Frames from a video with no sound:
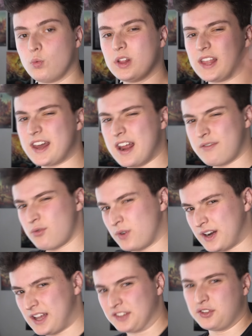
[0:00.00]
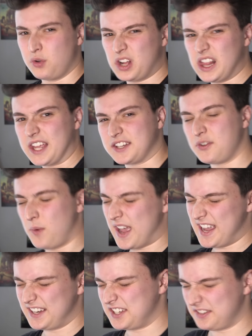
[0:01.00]
We'll let everyone else who clicked
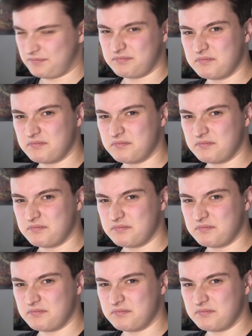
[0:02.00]
away to